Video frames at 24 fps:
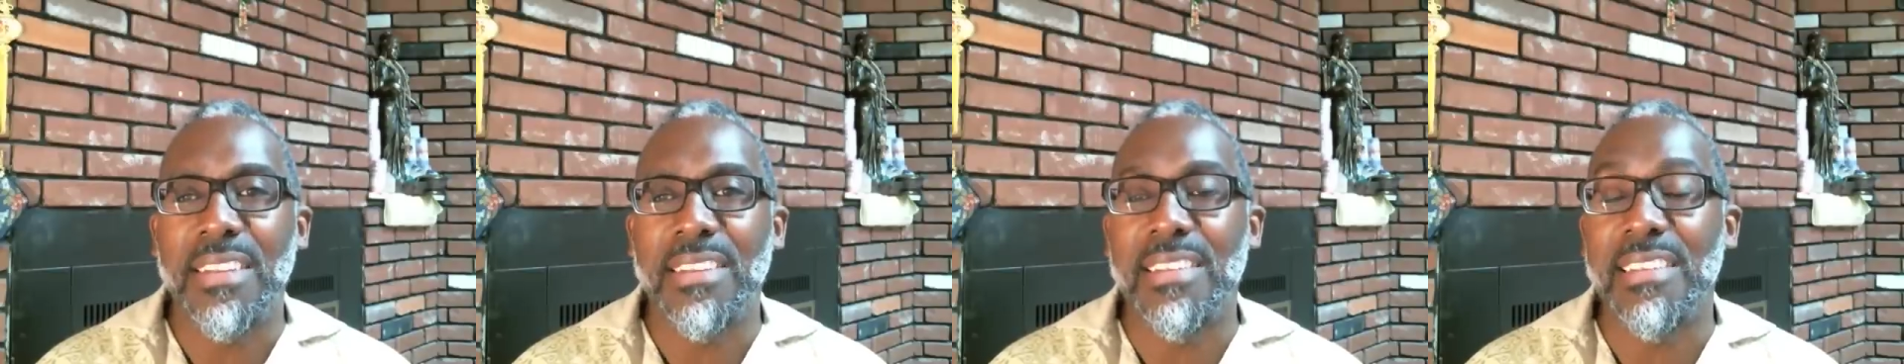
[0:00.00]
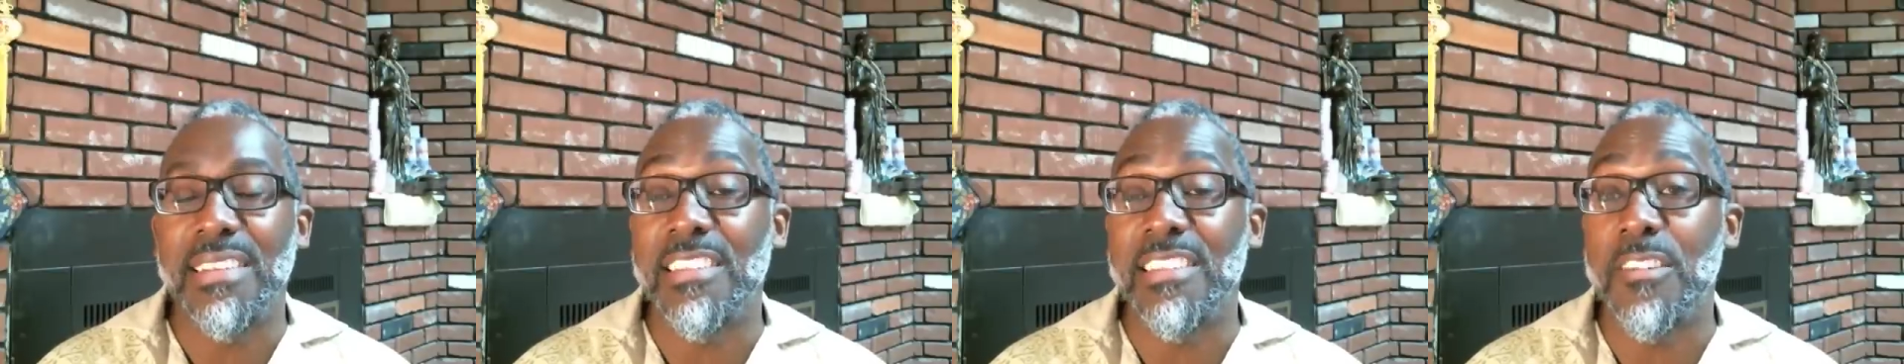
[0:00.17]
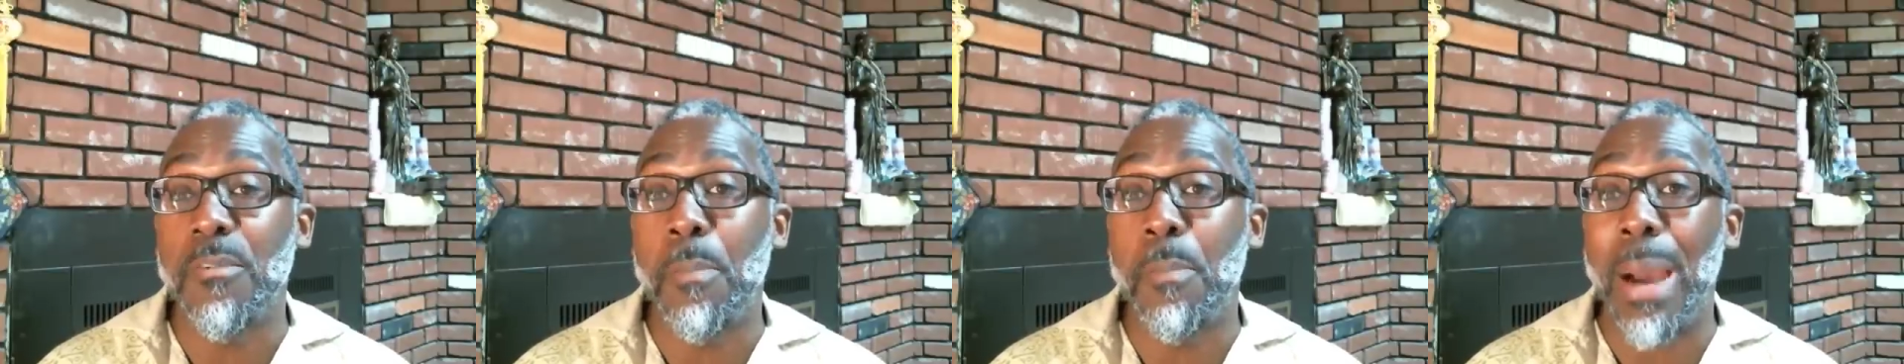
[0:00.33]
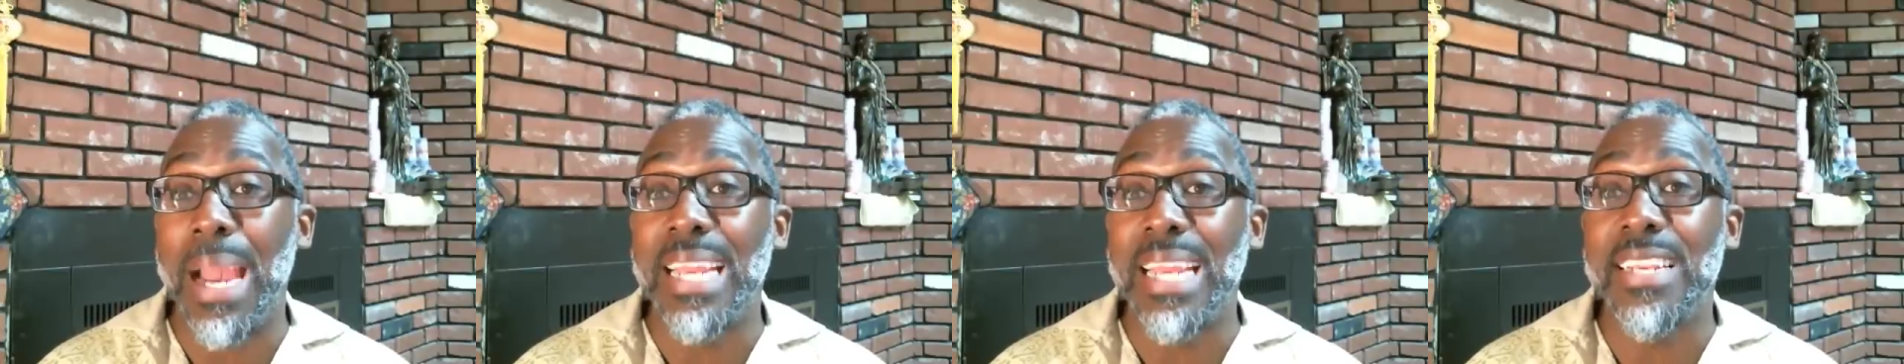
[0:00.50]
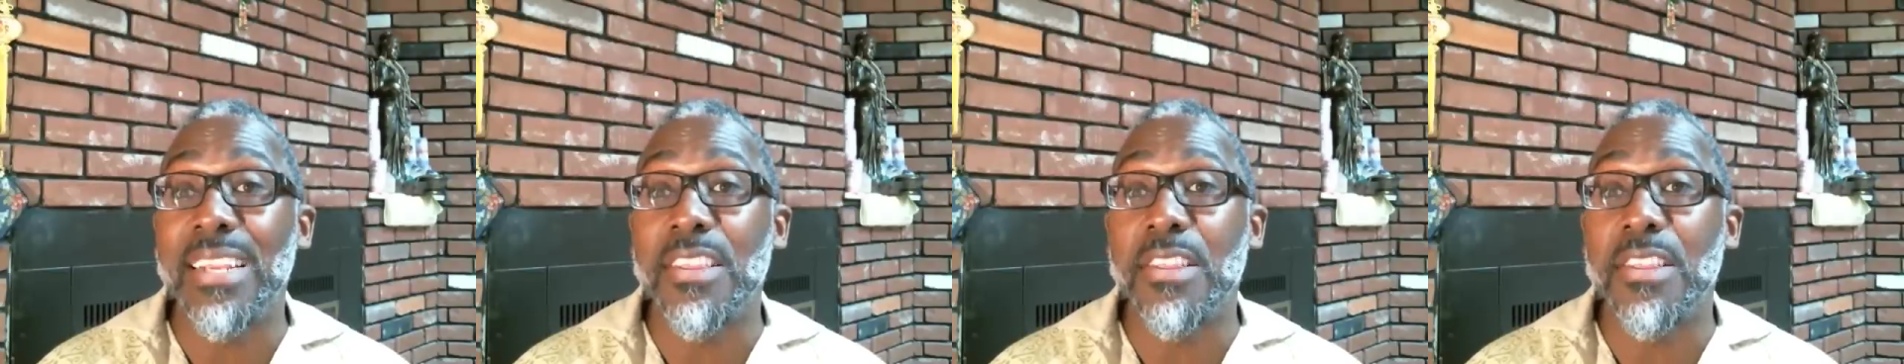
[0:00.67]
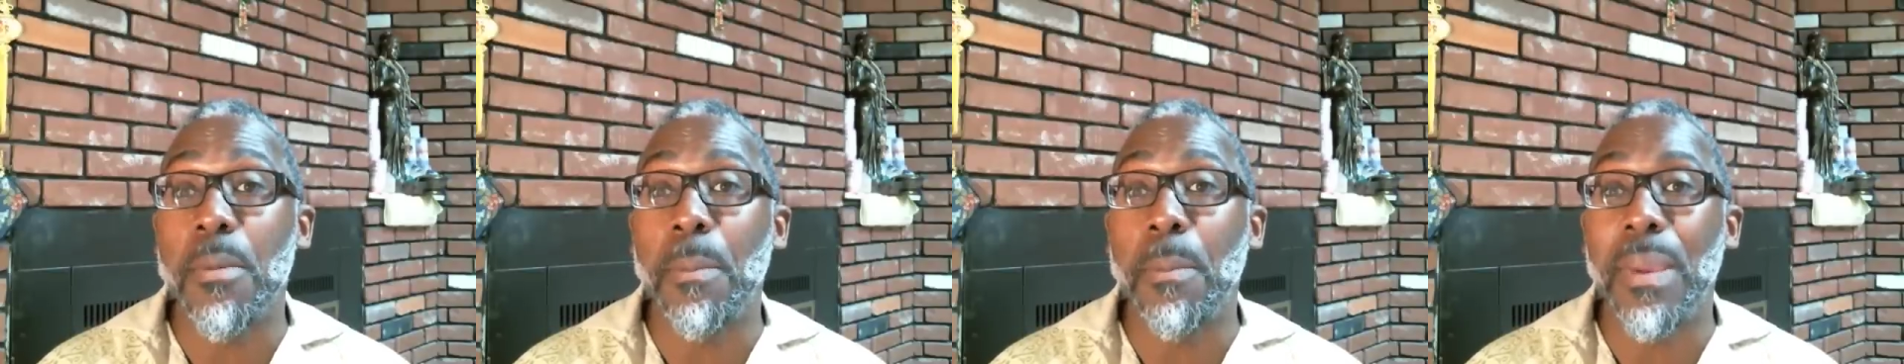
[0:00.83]
despite
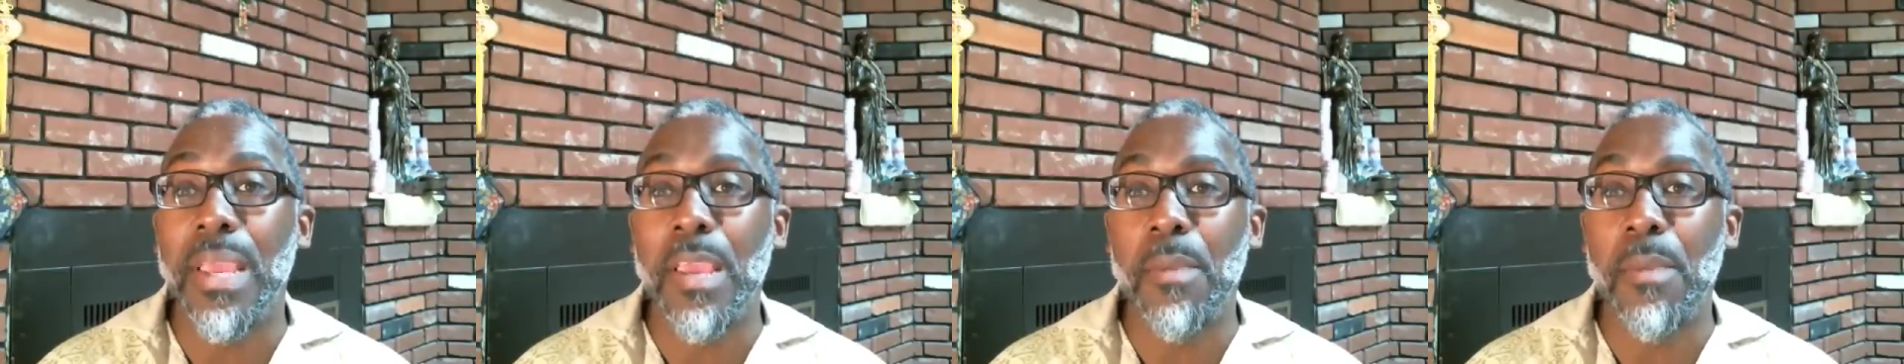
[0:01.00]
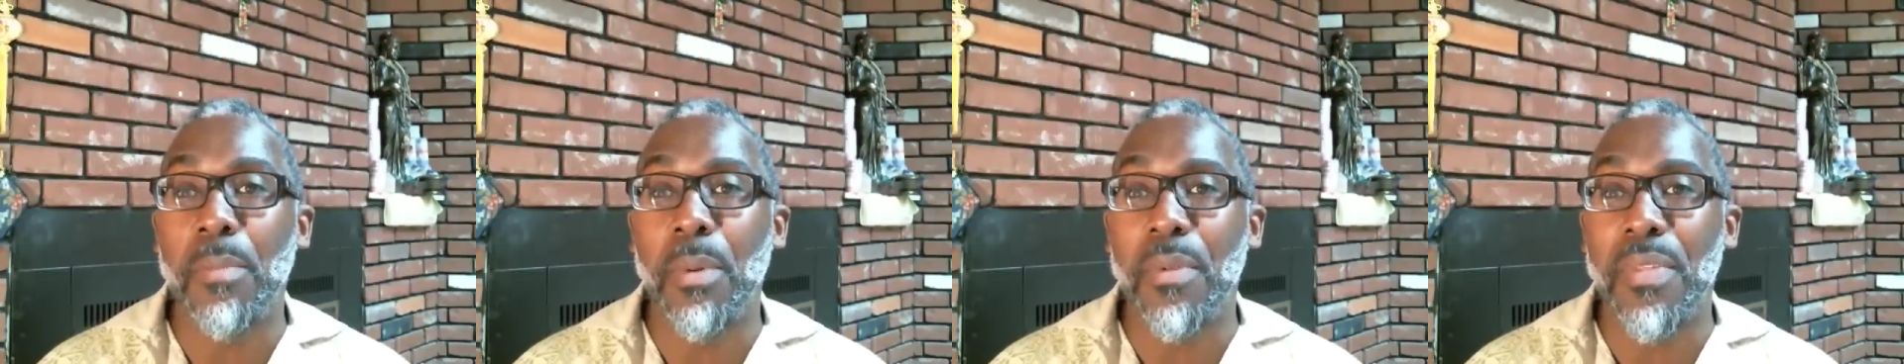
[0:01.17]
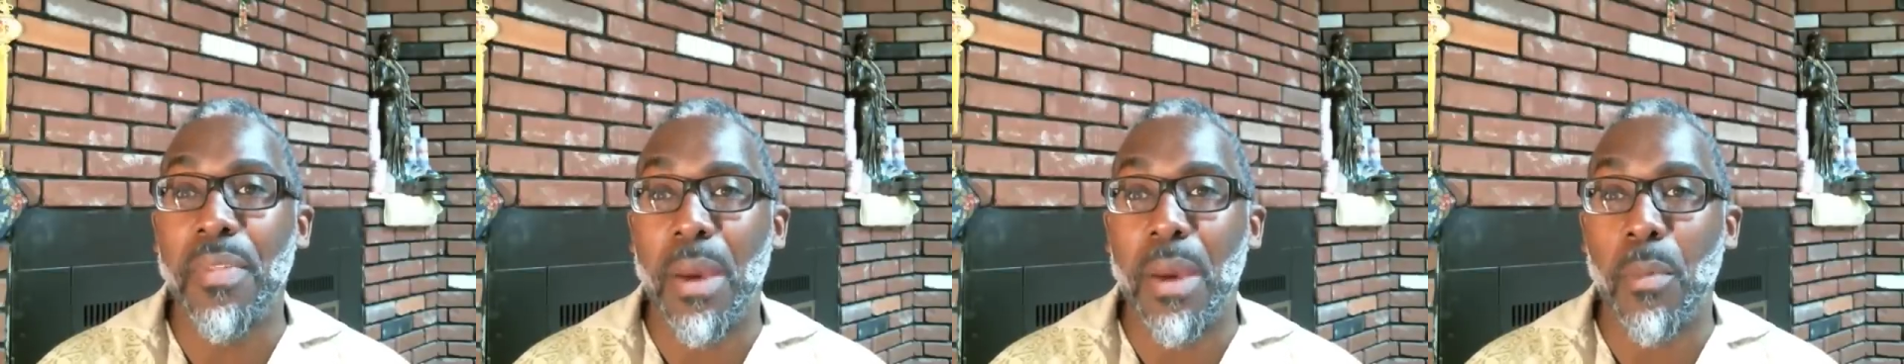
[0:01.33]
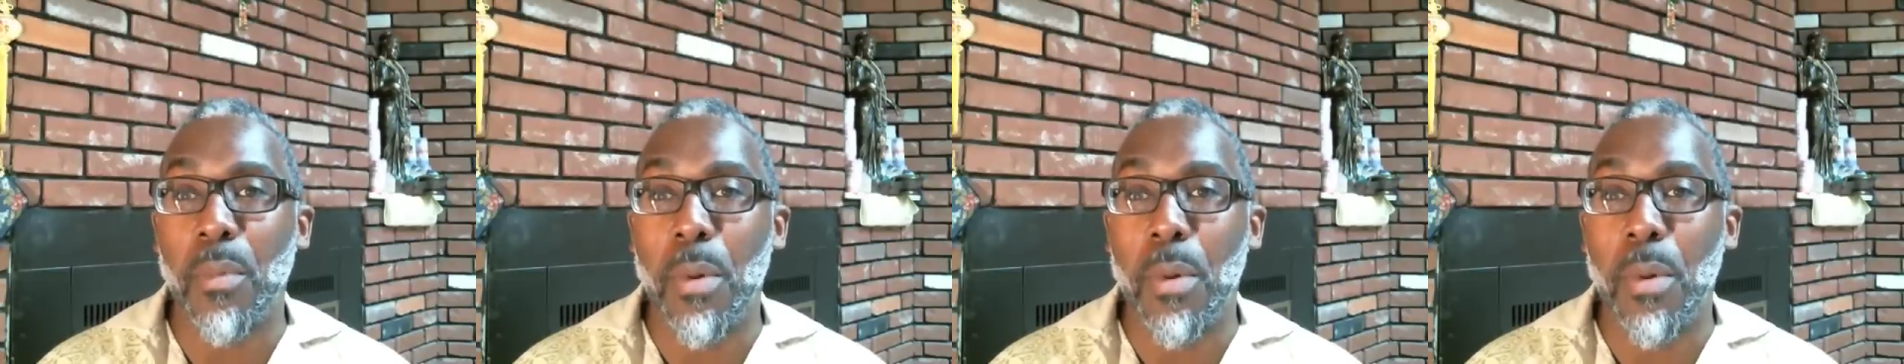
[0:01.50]
the people that